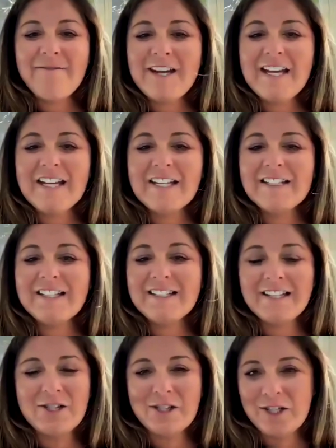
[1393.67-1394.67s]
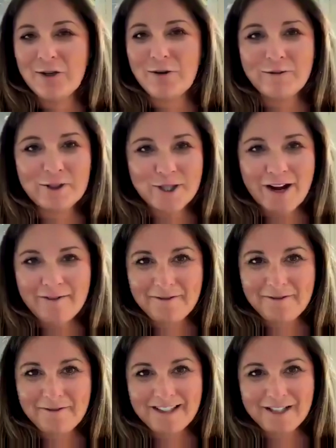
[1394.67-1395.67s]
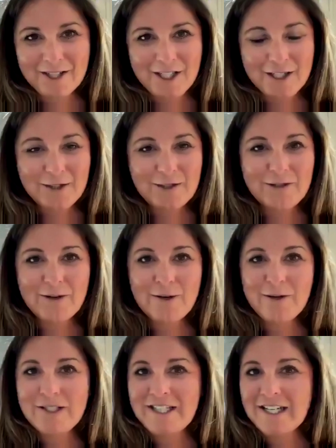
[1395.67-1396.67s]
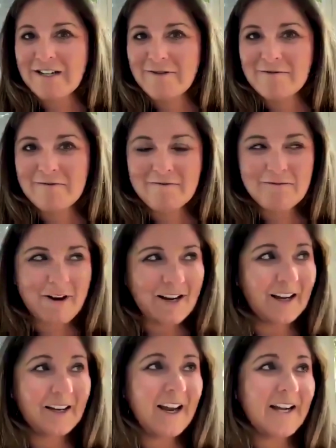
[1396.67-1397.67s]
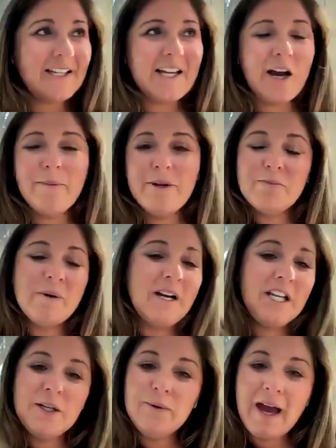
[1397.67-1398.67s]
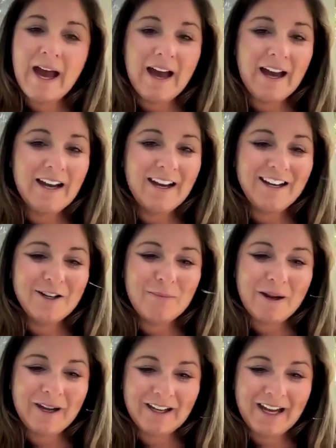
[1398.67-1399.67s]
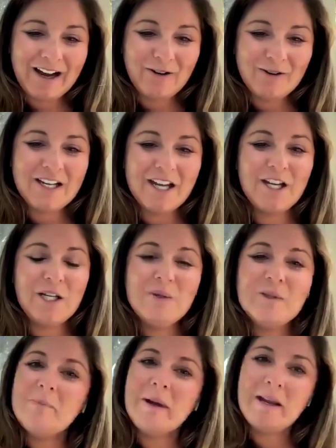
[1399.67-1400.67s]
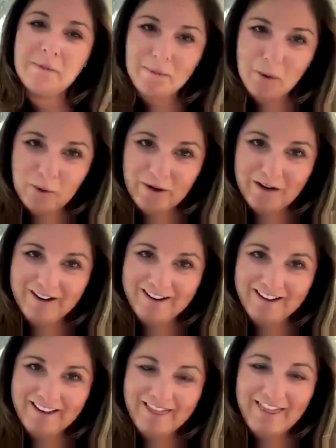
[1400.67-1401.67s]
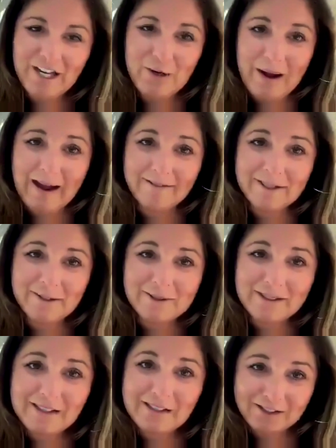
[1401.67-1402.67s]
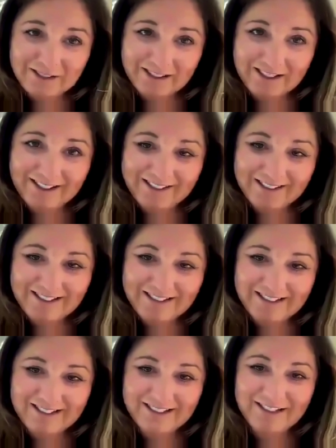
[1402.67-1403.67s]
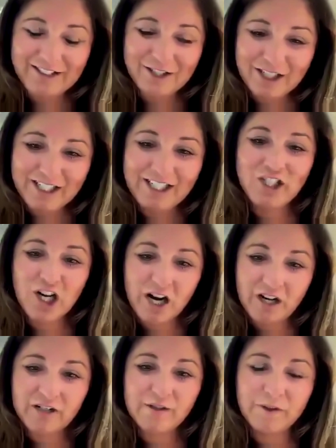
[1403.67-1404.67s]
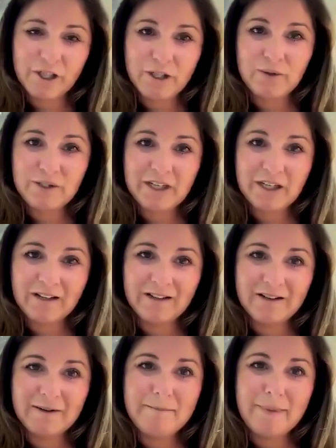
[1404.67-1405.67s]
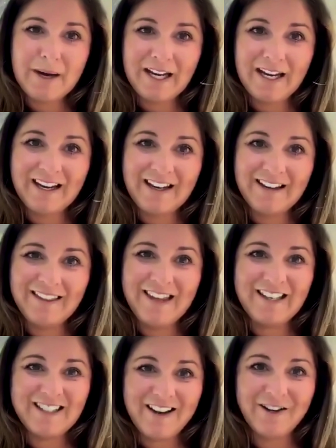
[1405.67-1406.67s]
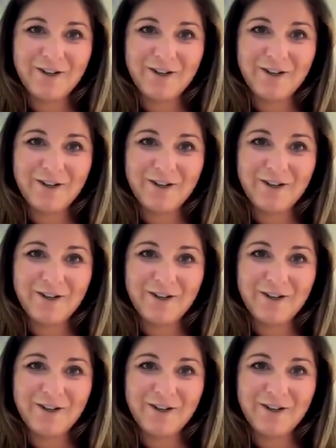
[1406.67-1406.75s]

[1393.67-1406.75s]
fee is essentially an overdraft fee. So you didn't recognize how much money you had in your bank account and you spent more than you have. So essentially, you're getting charged for using money that's not